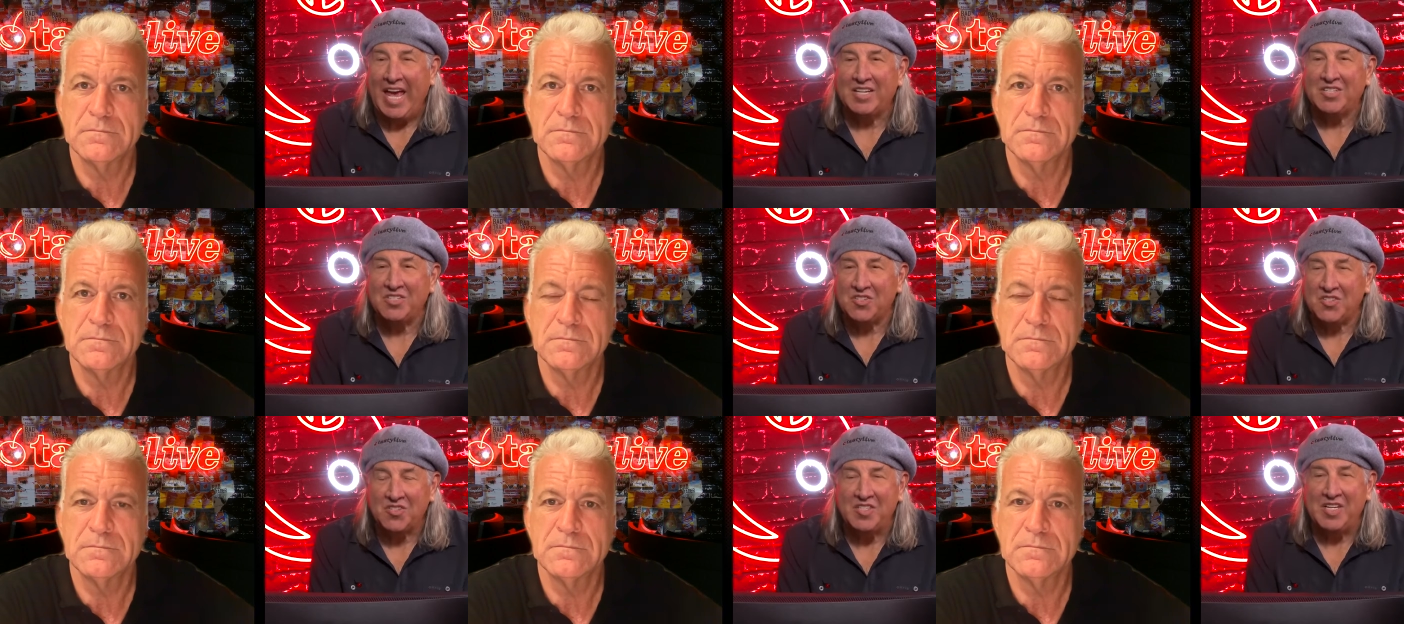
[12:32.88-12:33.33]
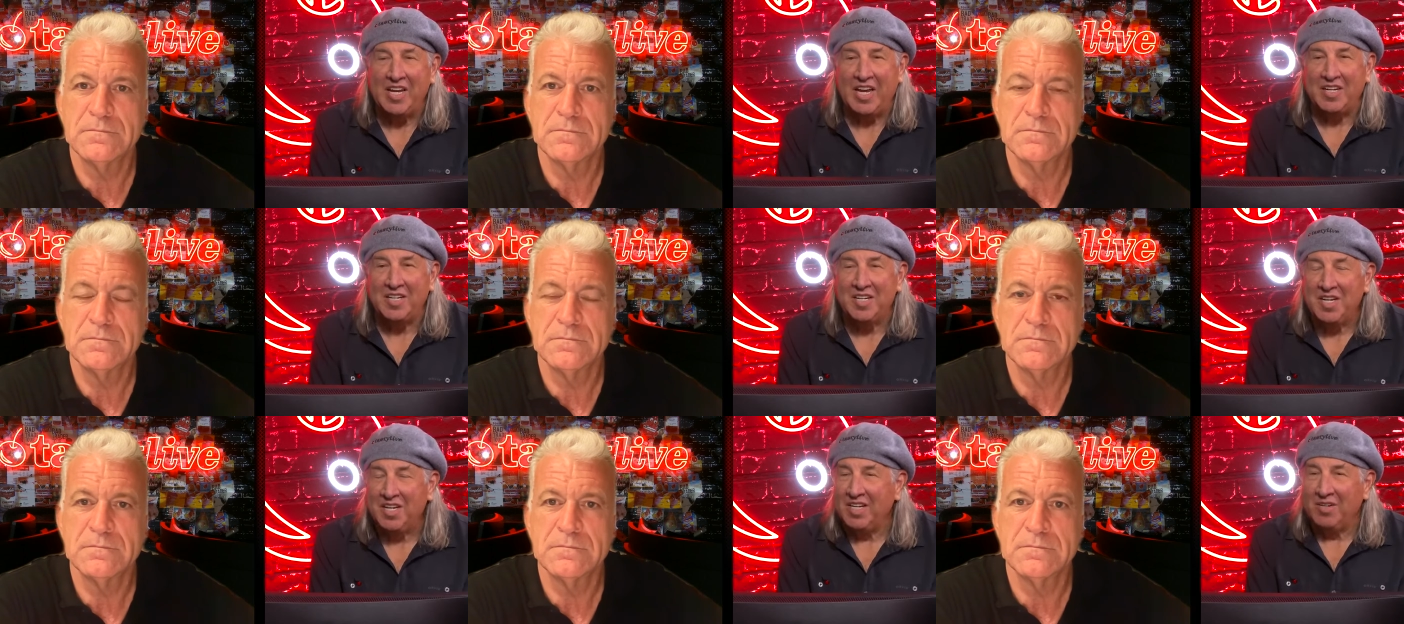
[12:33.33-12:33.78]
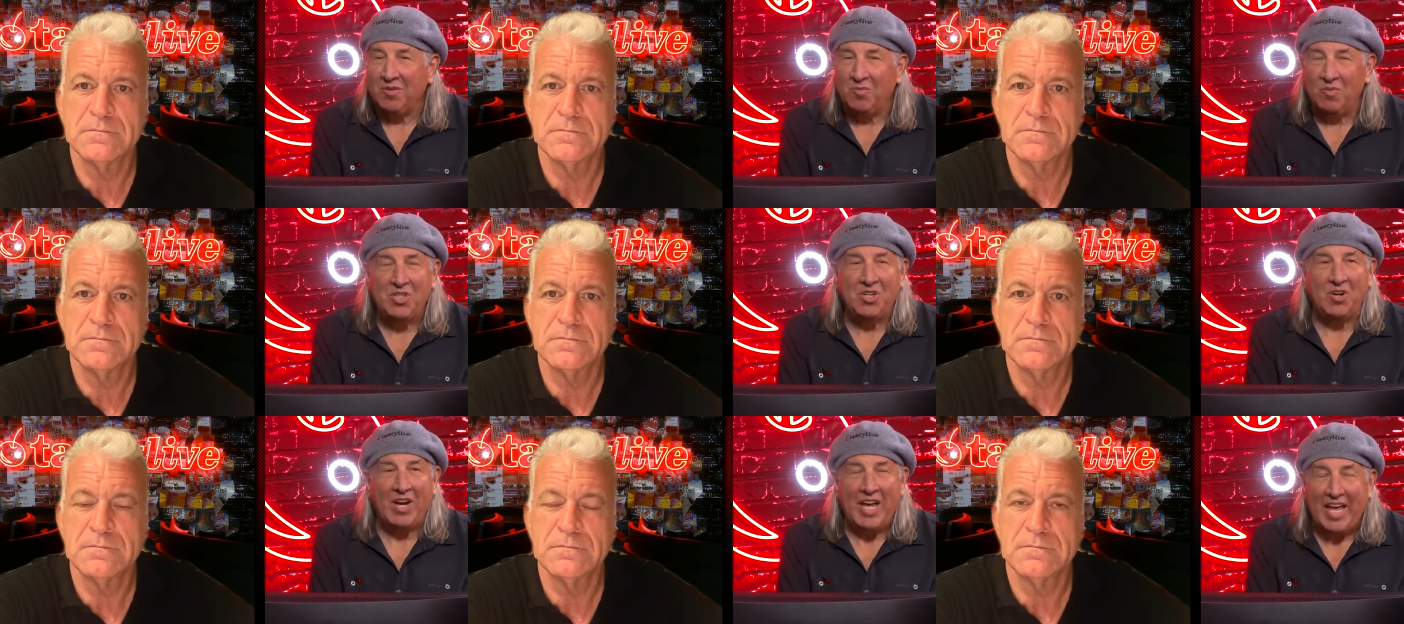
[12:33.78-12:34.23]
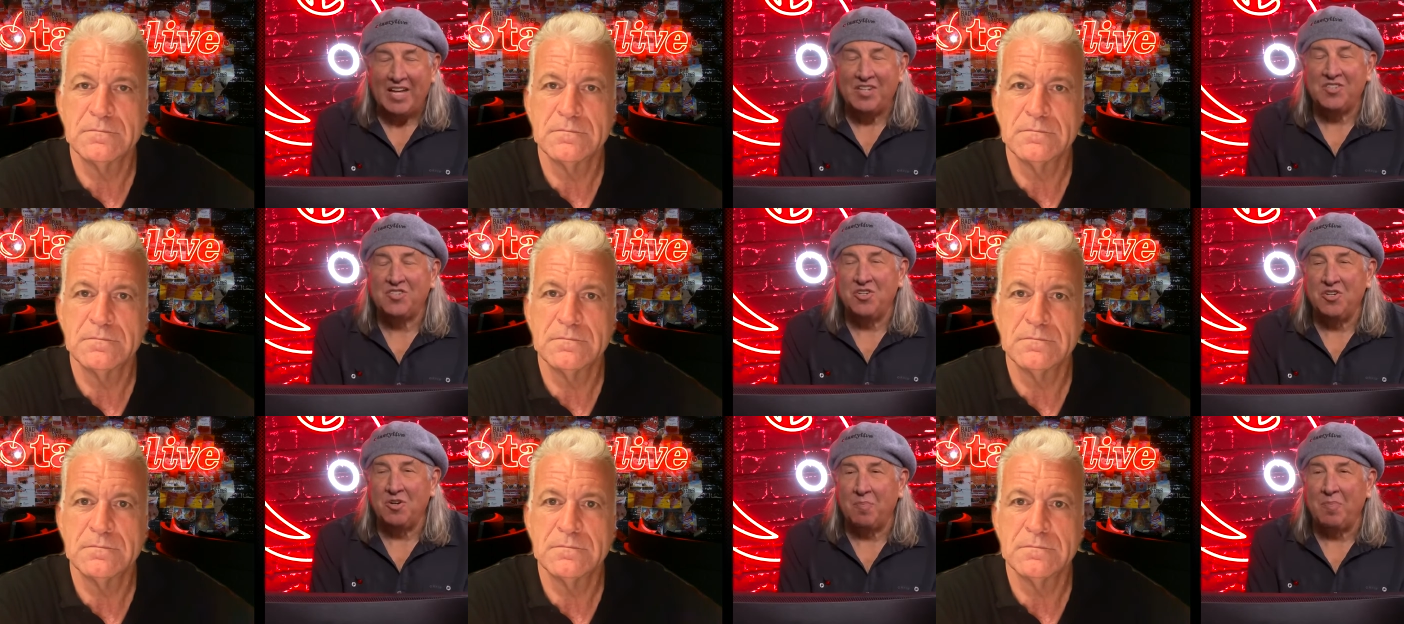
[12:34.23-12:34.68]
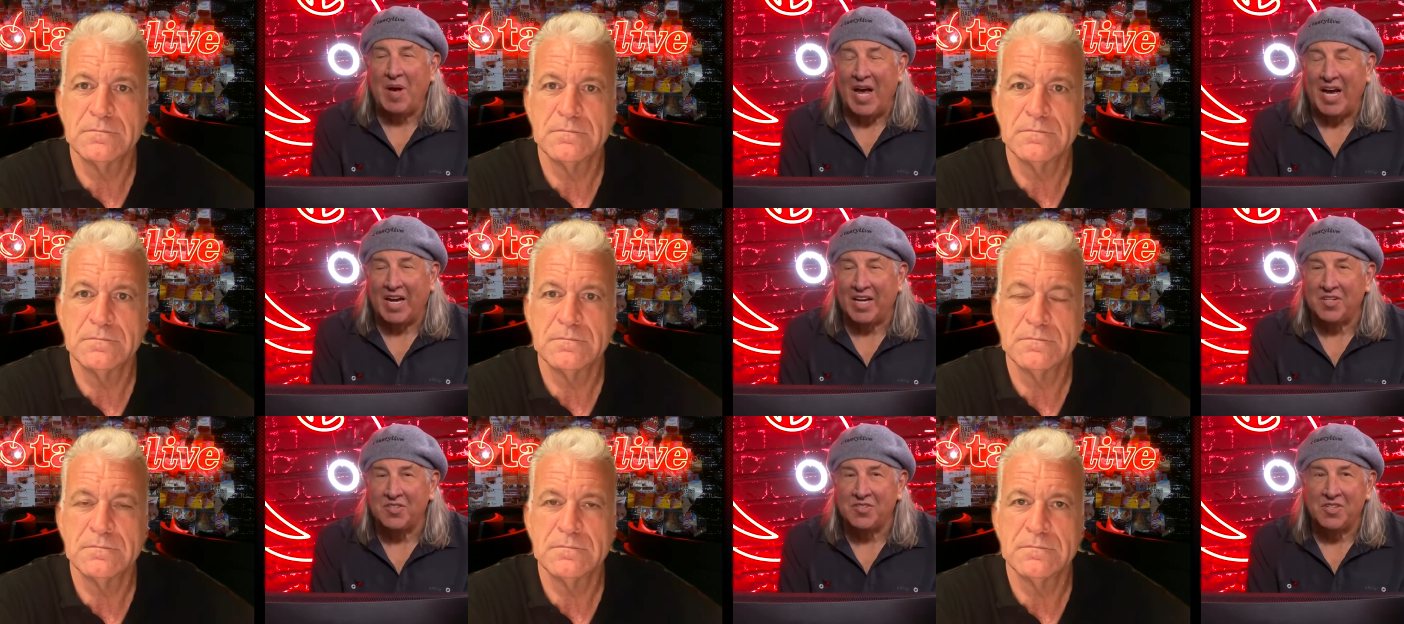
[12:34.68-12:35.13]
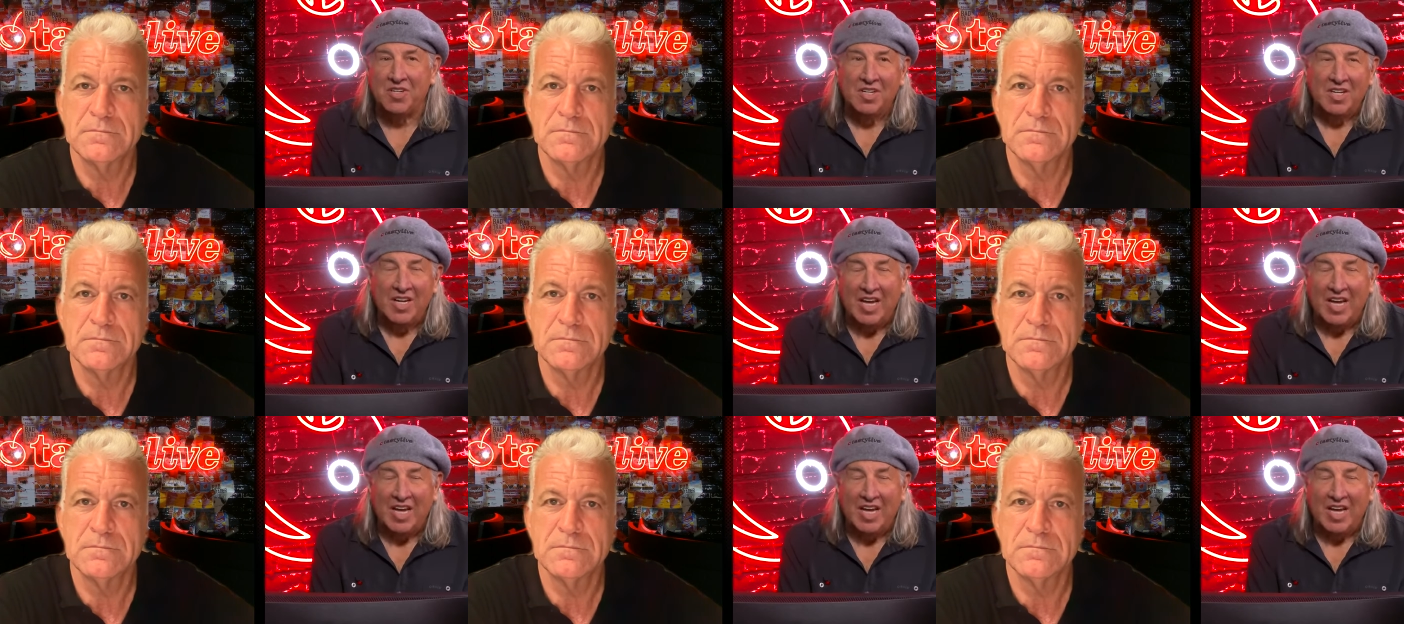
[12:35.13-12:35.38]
Speaker 1: sit with your hands in your pockets